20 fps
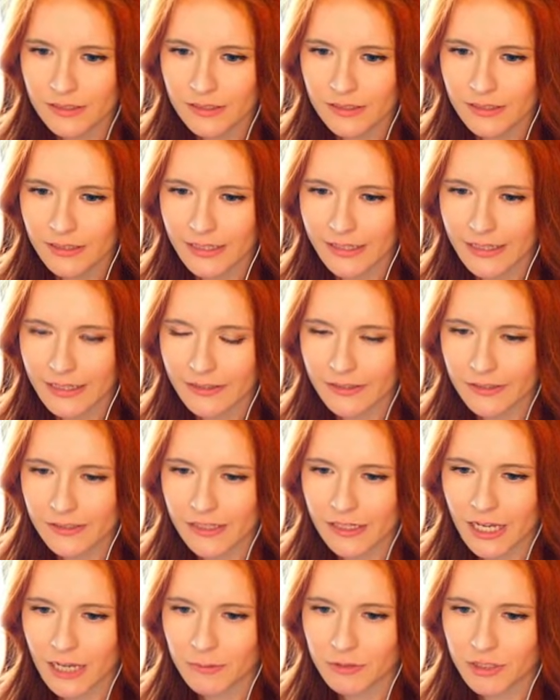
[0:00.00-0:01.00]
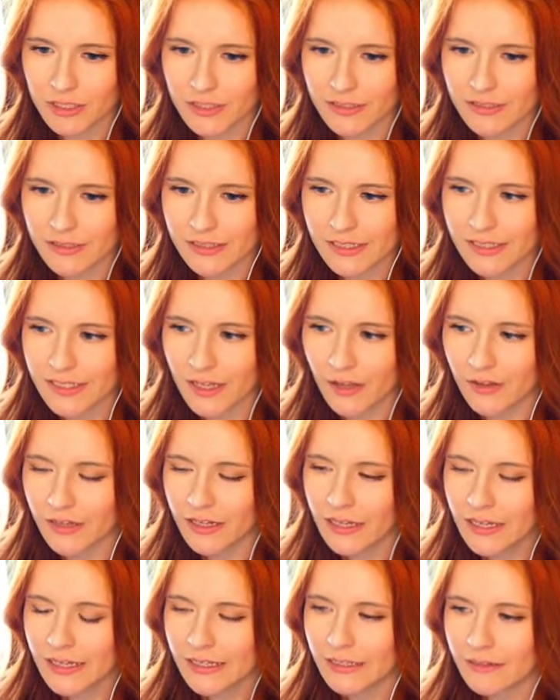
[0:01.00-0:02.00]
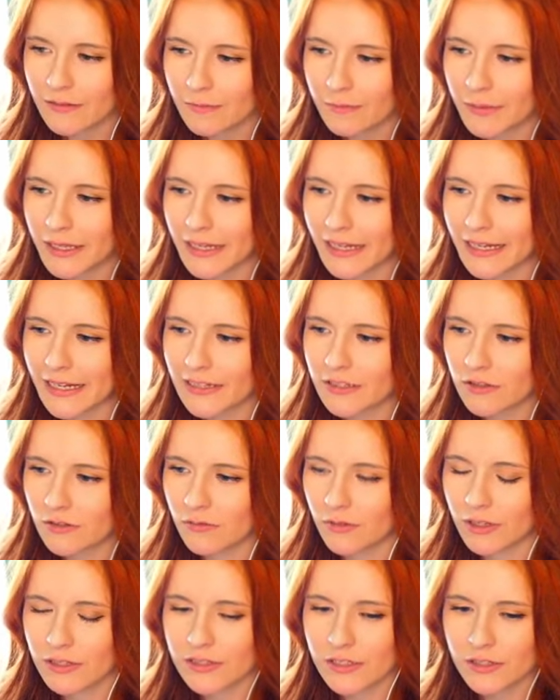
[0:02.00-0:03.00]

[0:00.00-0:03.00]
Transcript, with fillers: I think there's an option to tell, but like I don't want